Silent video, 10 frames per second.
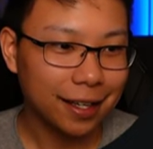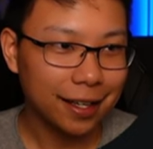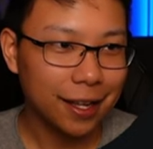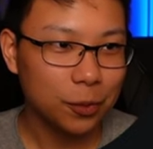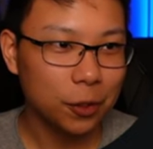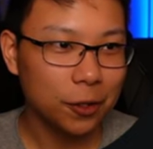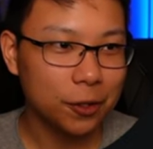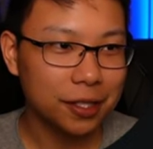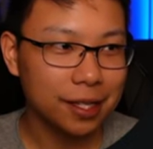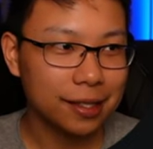It's one of
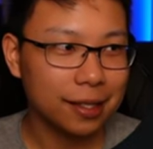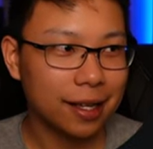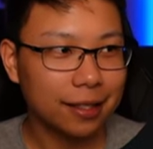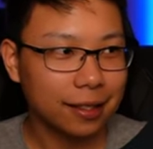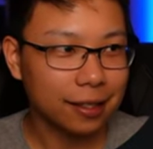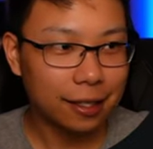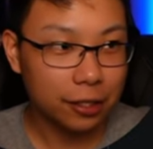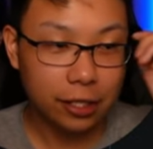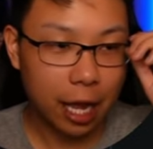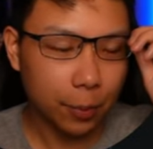those things that it, it
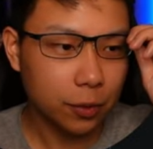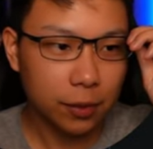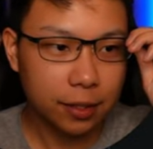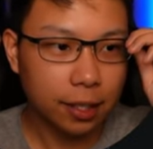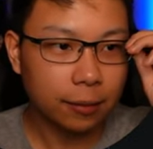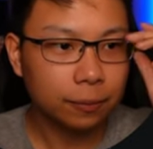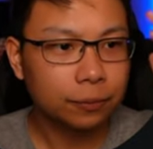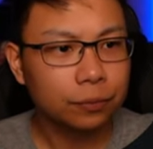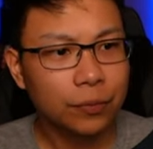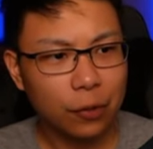just happens with time.
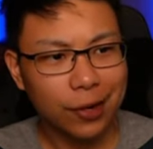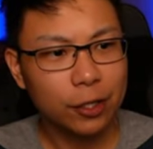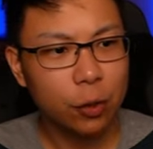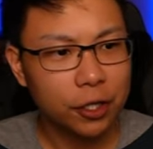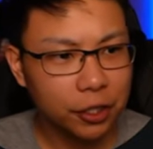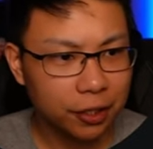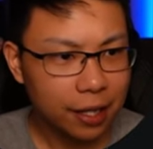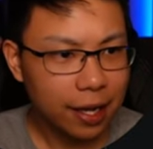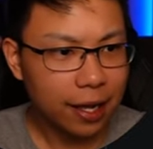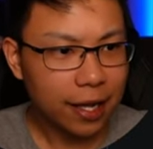Raid question,
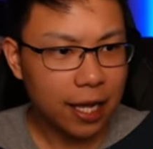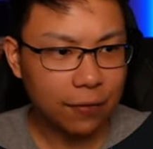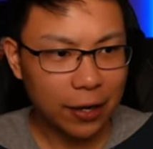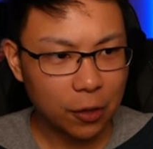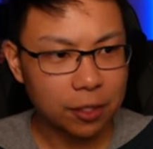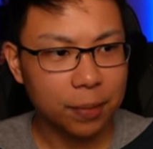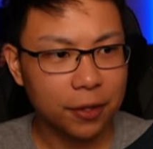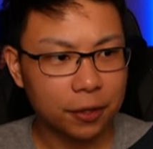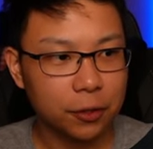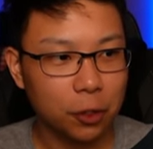if I use a
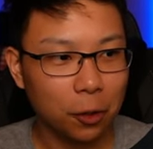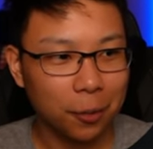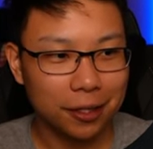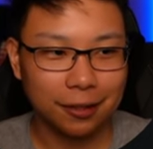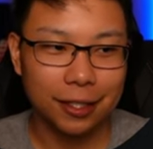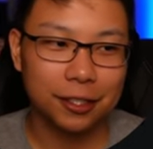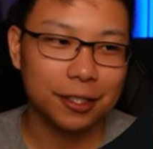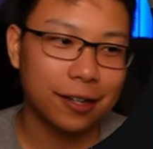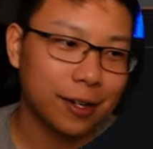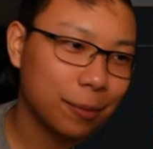mythical tome on a
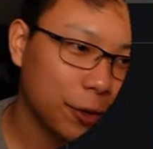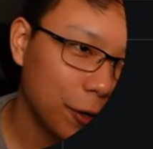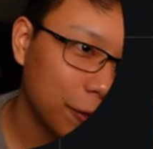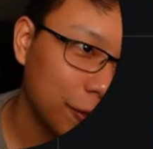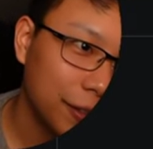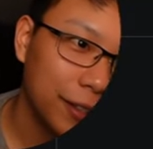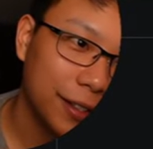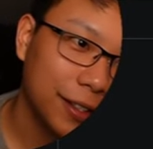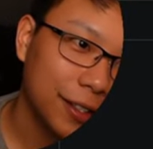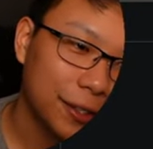legendary, bro,
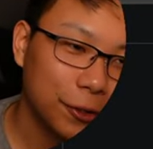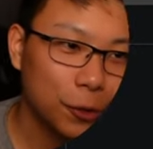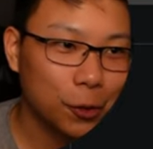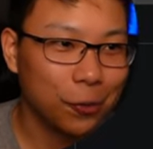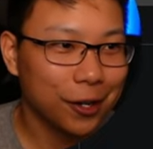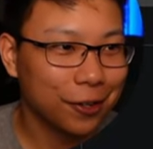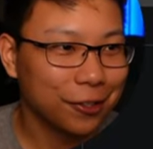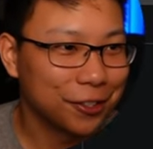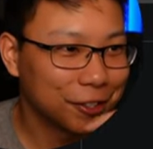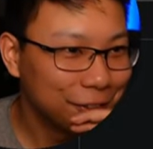you're new to raid,
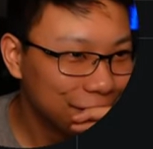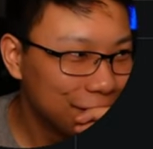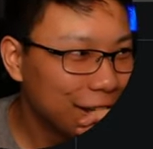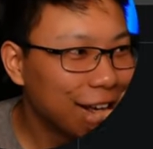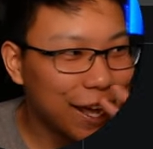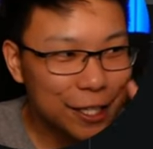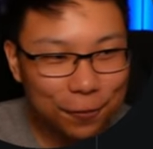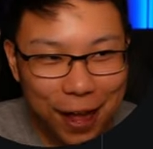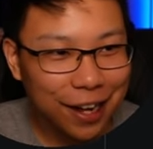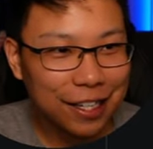aren't you? It's
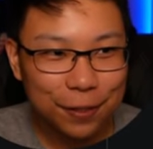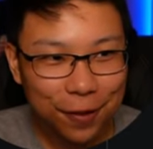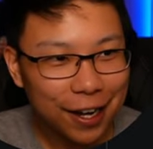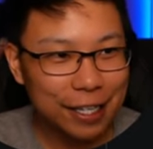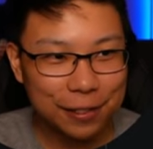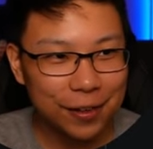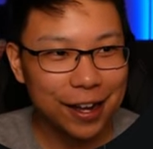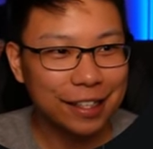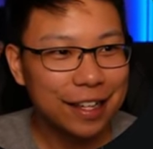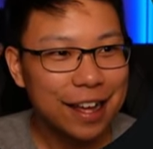fine, it's fine, it's
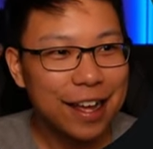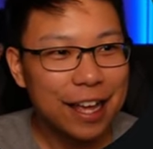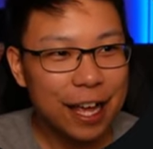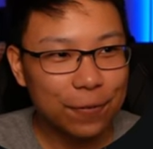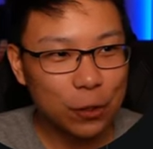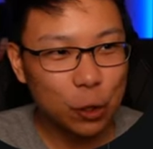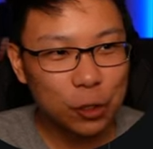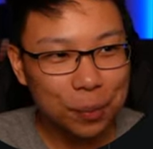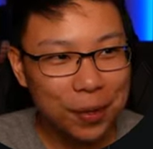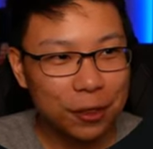fine. If you use
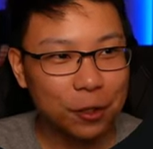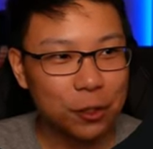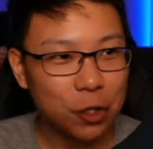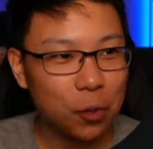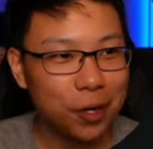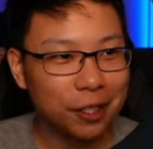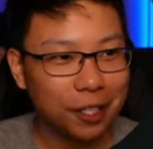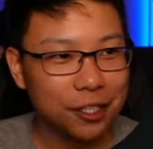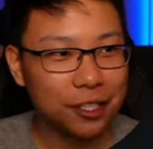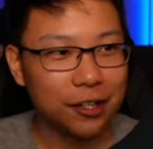a mythical tome on a
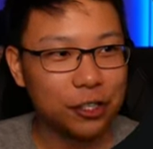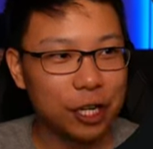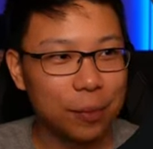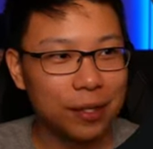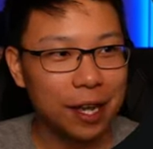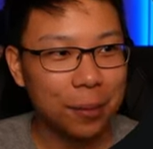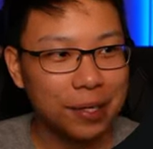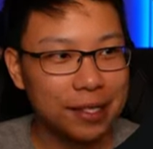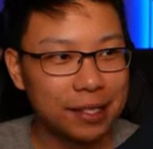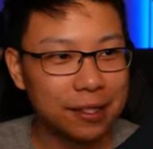legendary champion, how
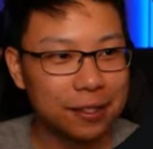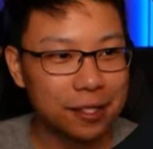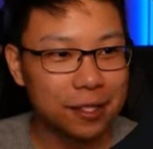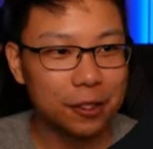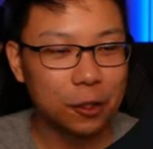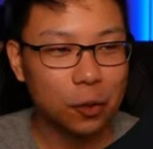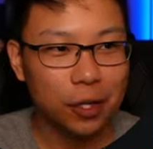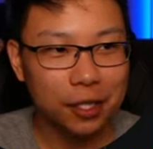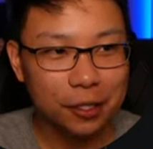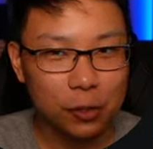many skills does it do?
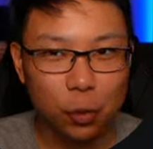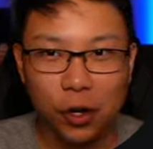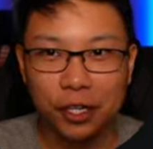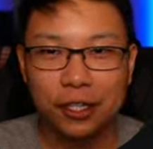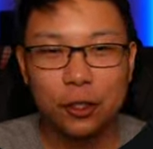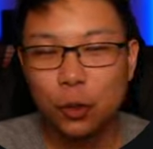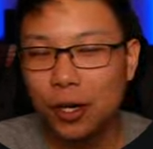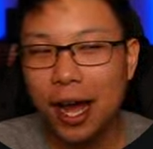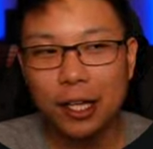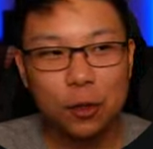It does one. Do
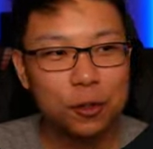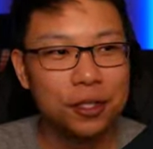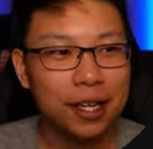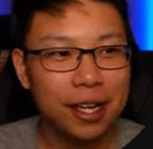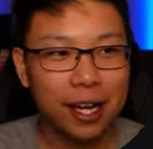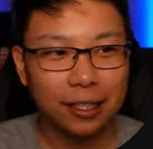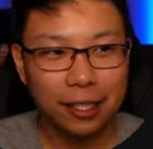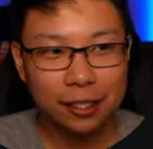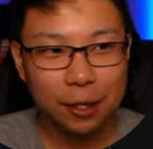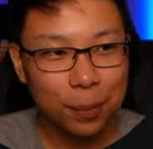not use a,
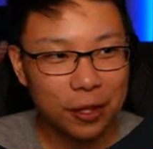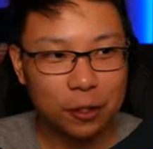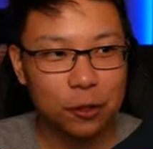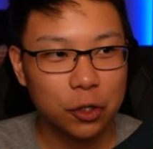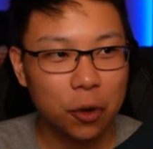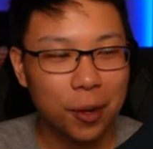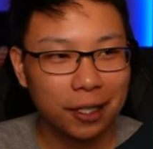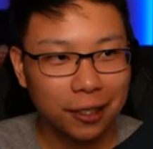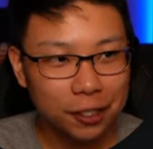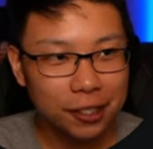le a mythical tome on a
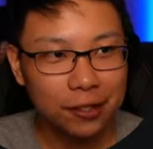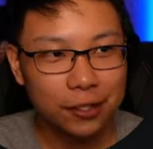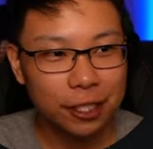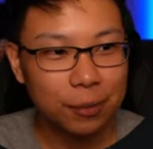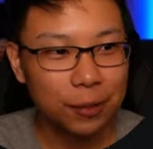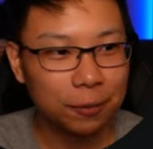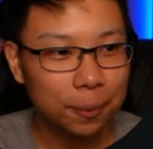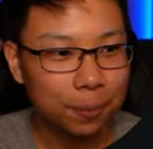legendary champion.